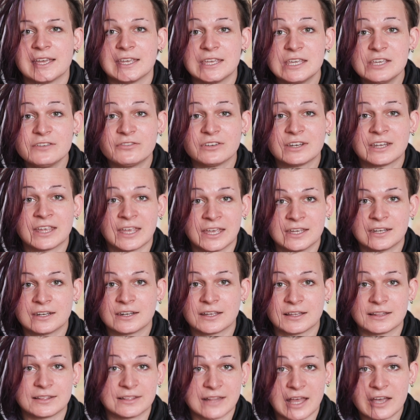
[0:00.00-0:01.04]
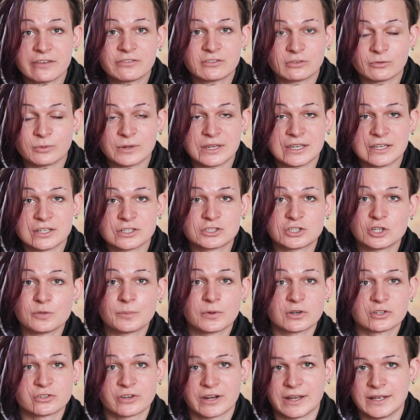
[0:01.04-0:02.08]
even in left-wing,
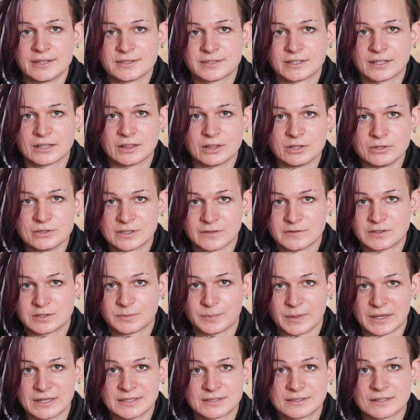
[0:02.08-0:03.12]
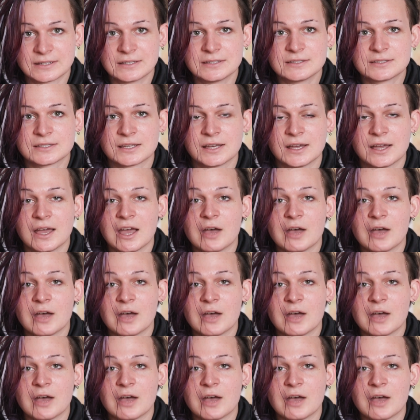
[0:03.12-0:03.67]
super trans-inclusive spaces,